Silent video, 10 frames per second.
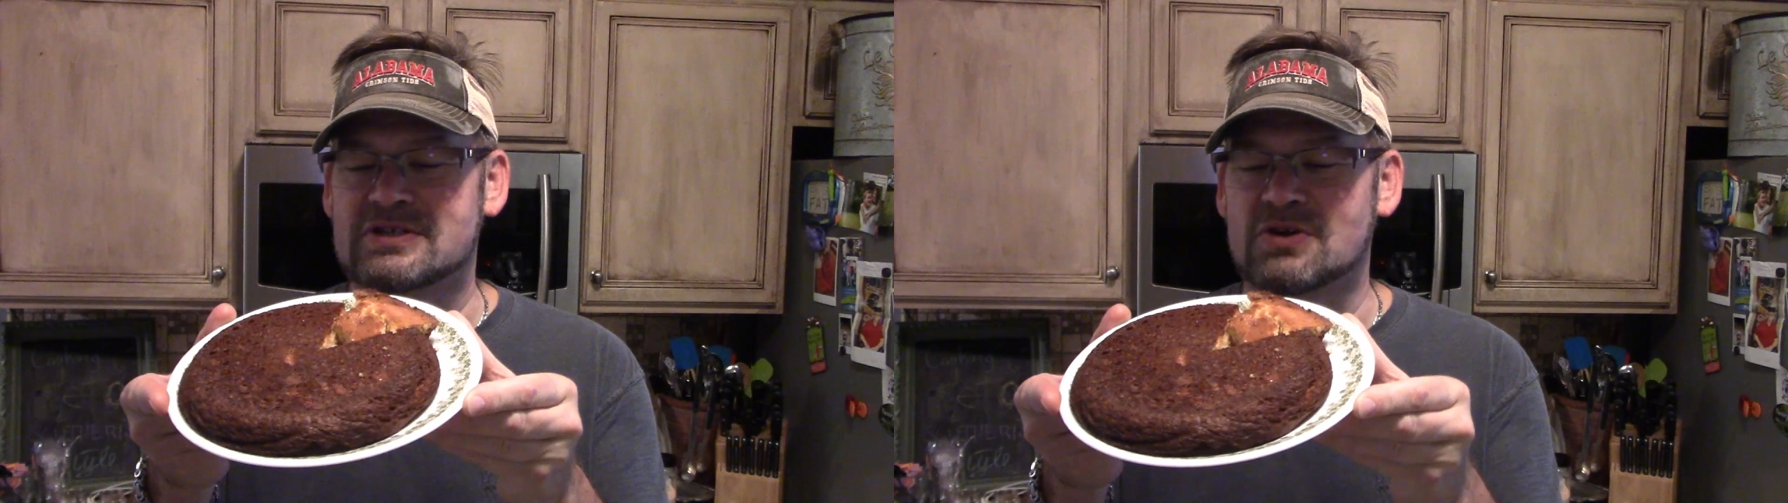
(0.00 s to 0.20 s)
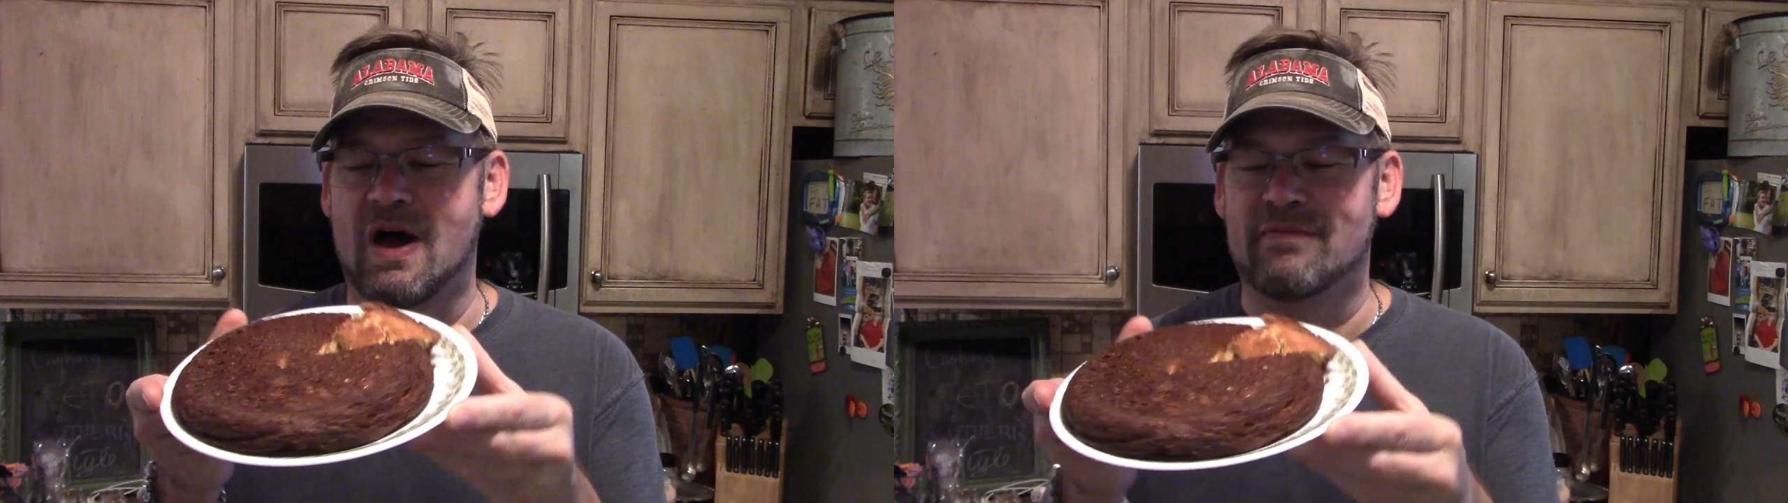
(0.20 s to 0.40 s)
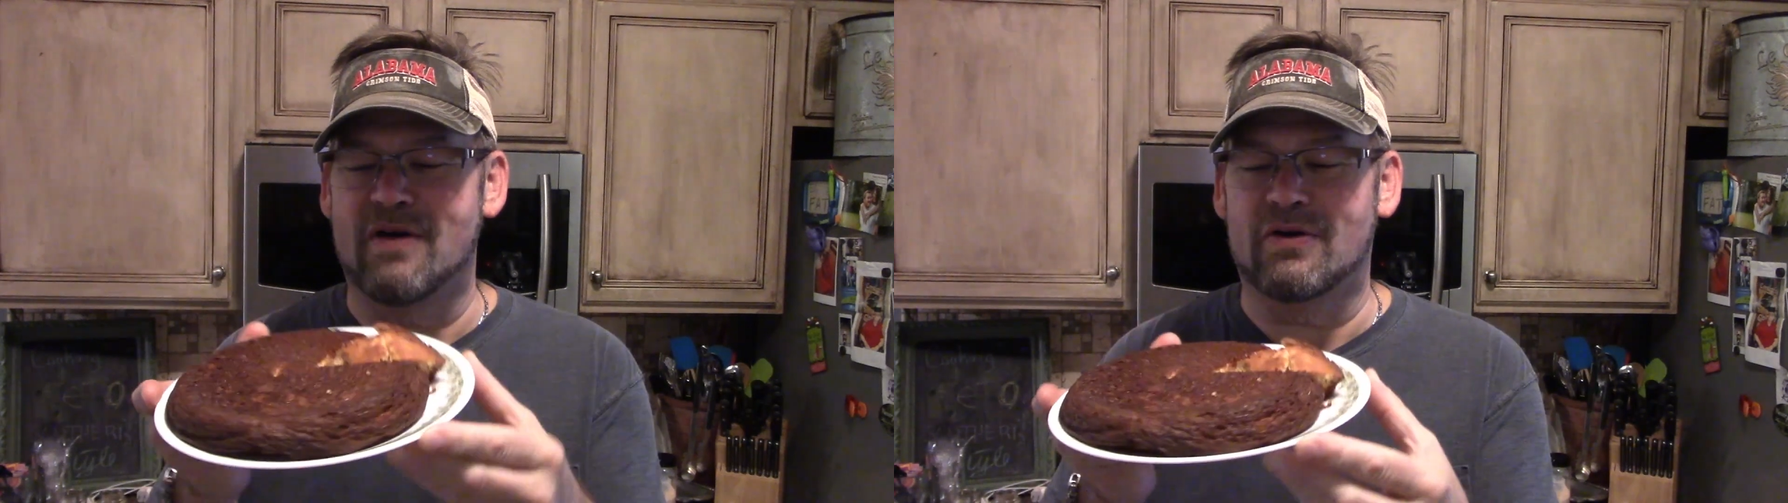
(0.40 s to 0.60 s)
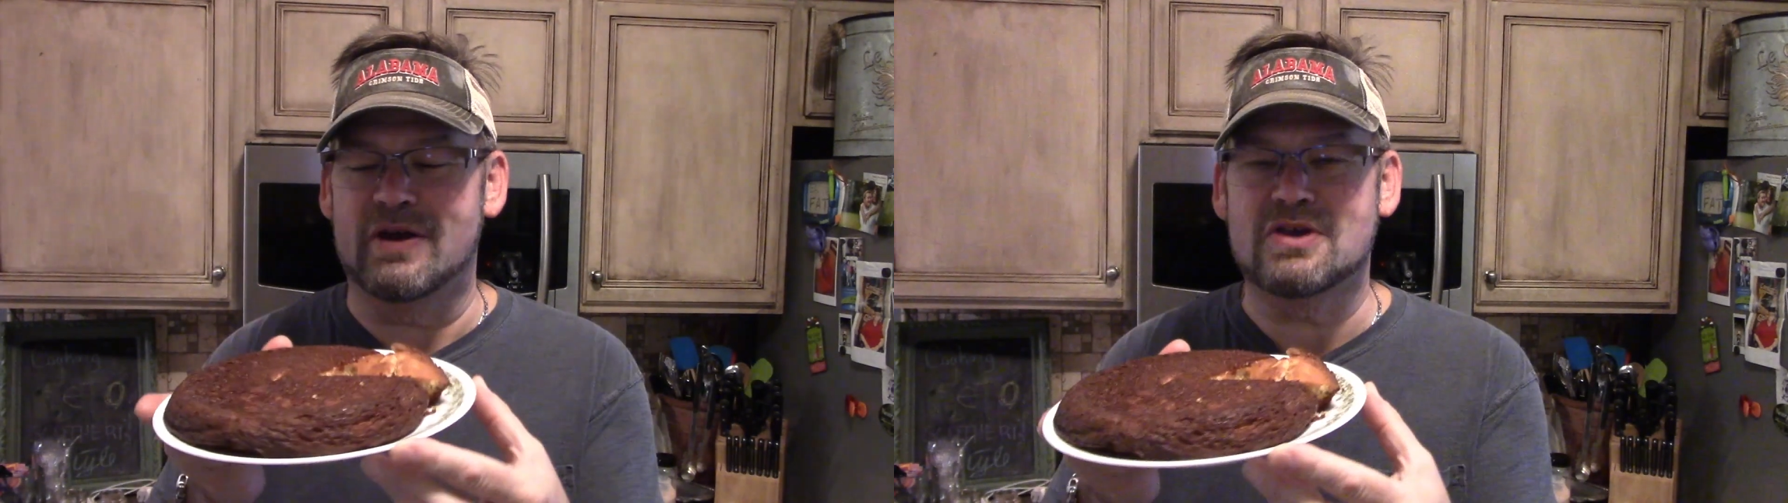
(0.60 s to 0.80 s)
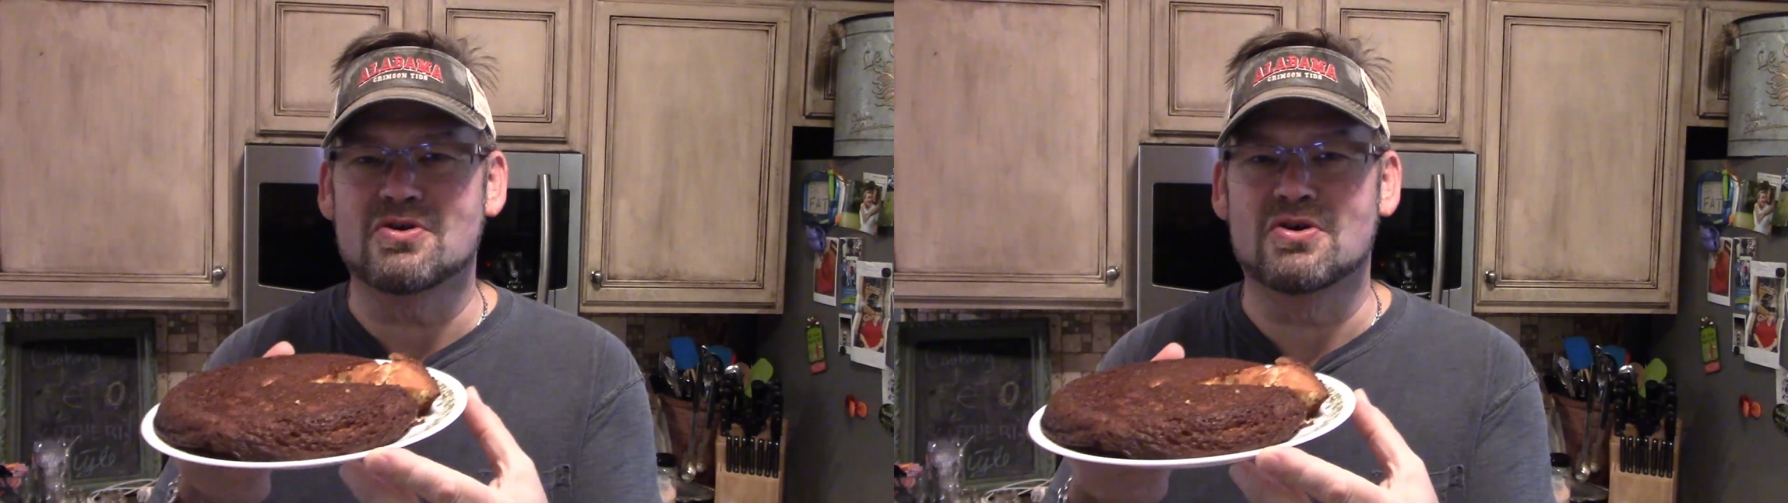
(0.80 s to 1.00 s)
So I've
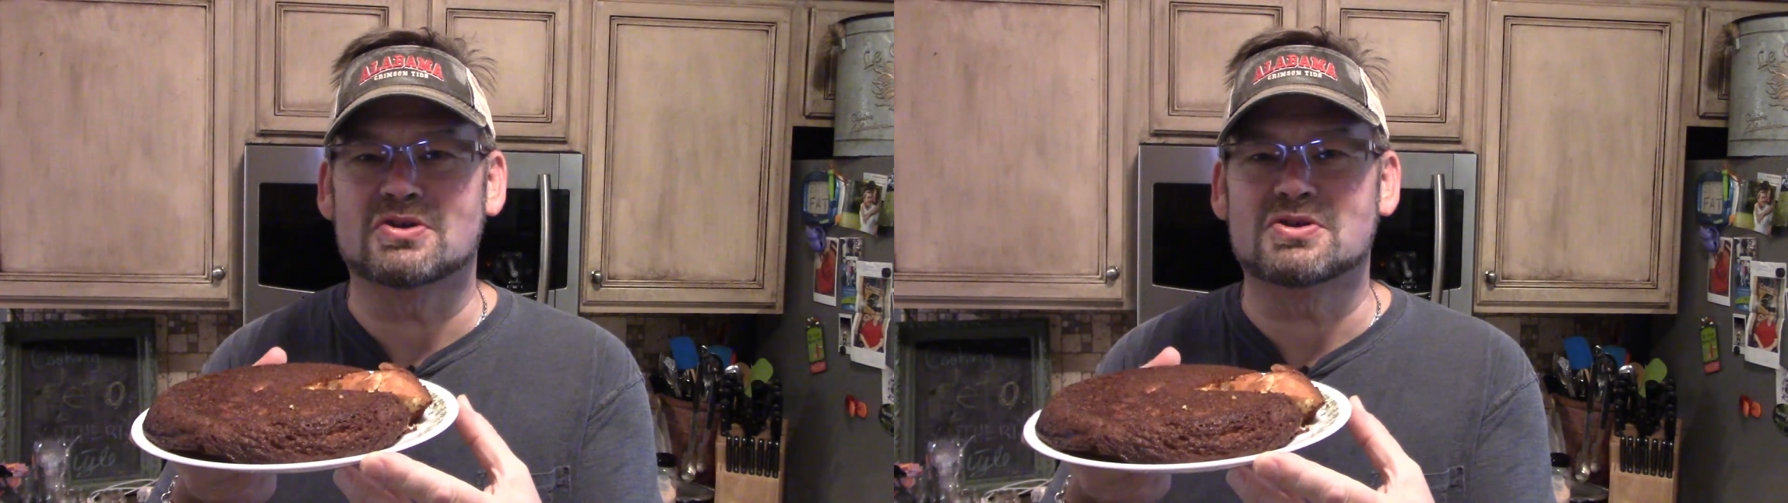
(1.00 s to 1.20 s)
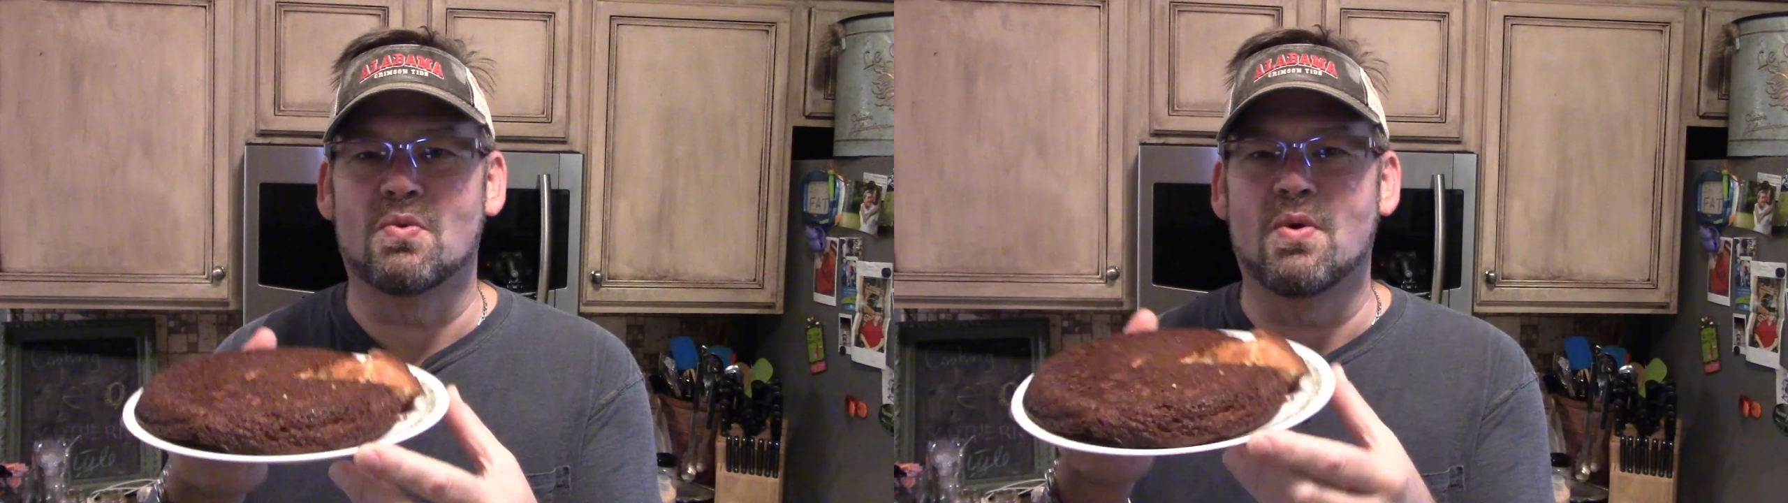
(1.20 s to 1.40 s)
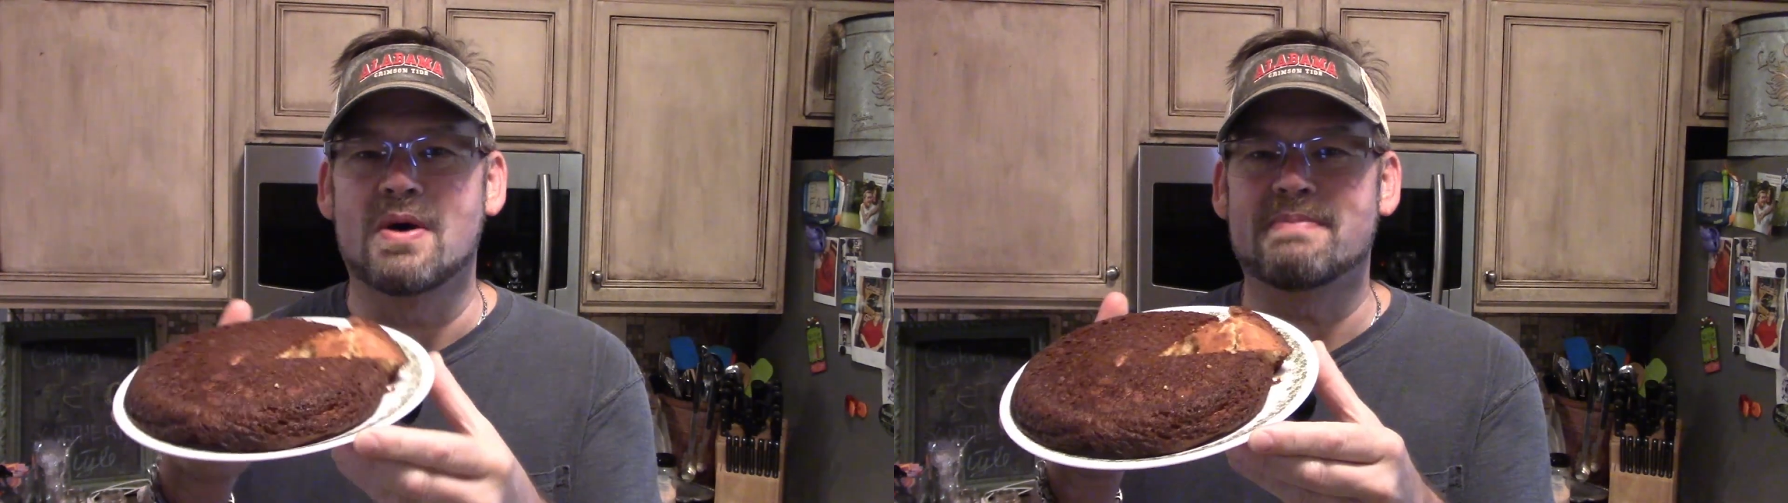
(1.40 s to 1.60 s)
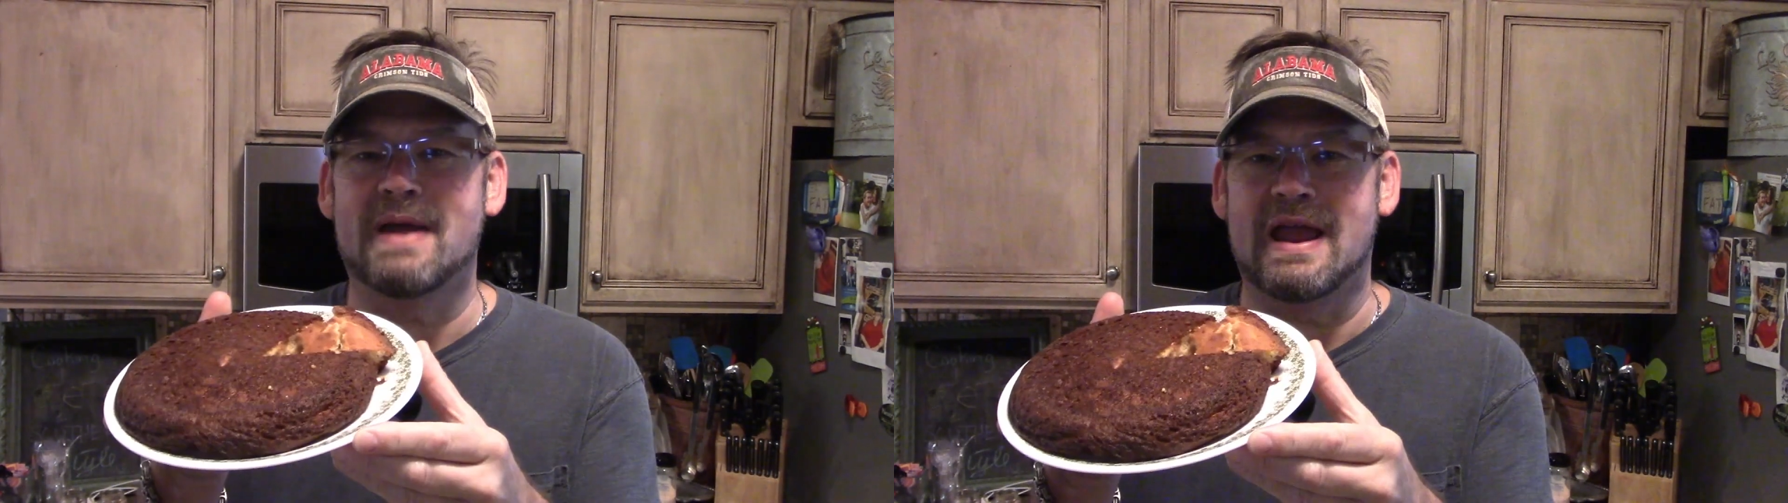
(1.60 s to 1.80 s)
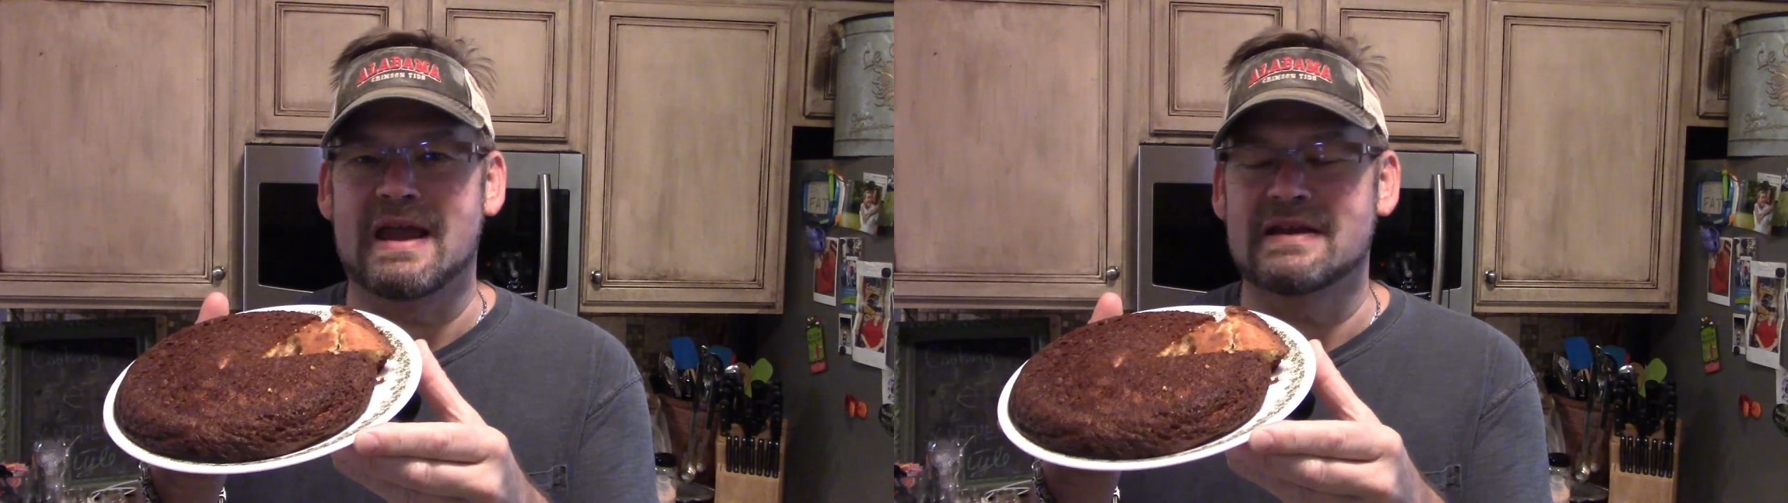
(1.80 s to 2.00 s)
already cooked one
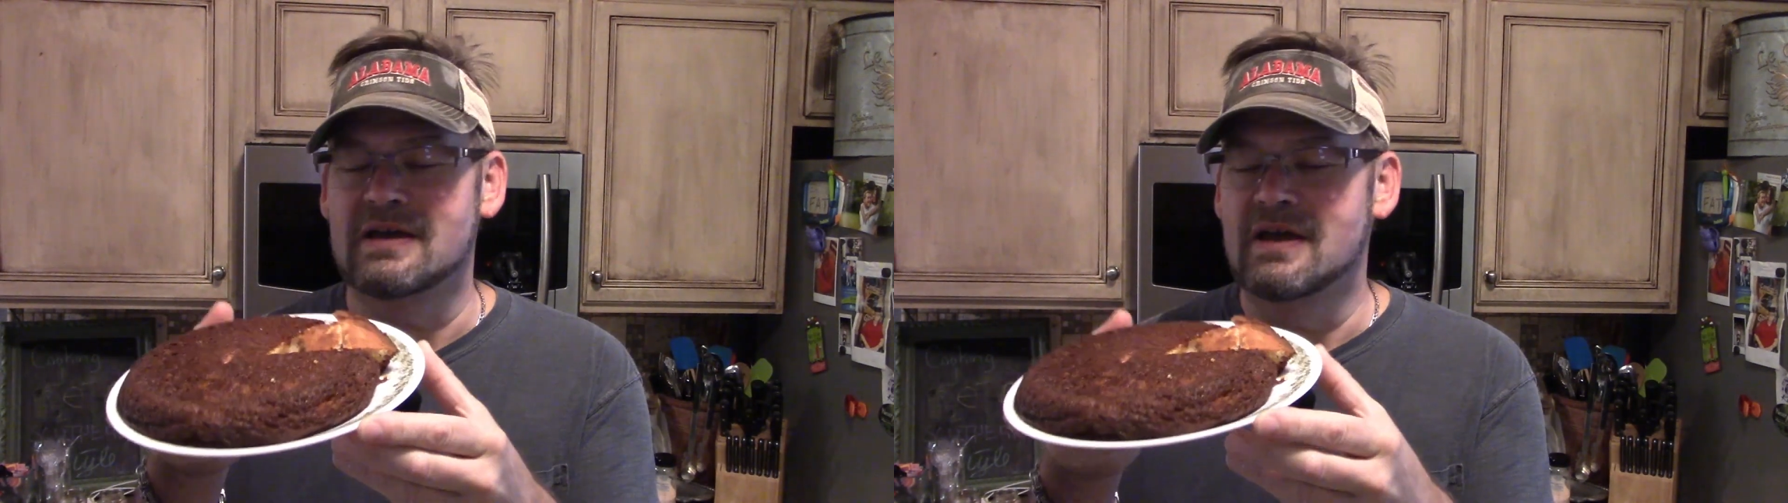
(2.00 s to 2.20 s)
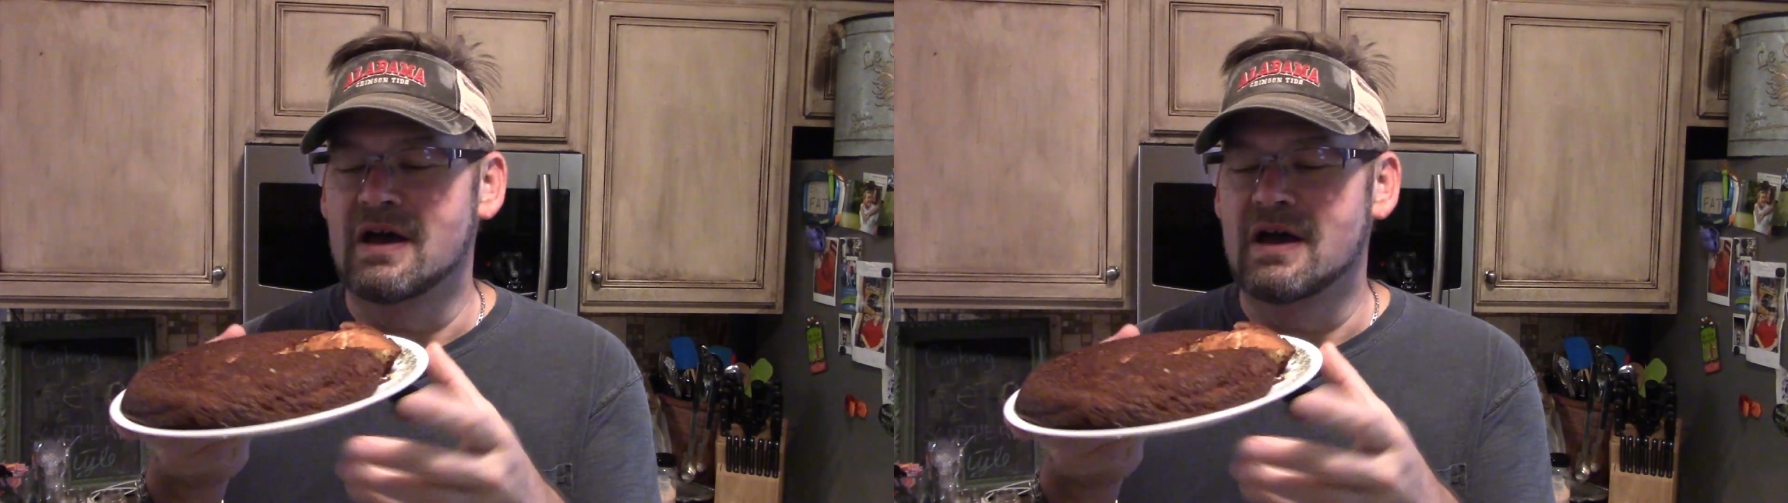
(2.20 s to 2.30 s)
pan.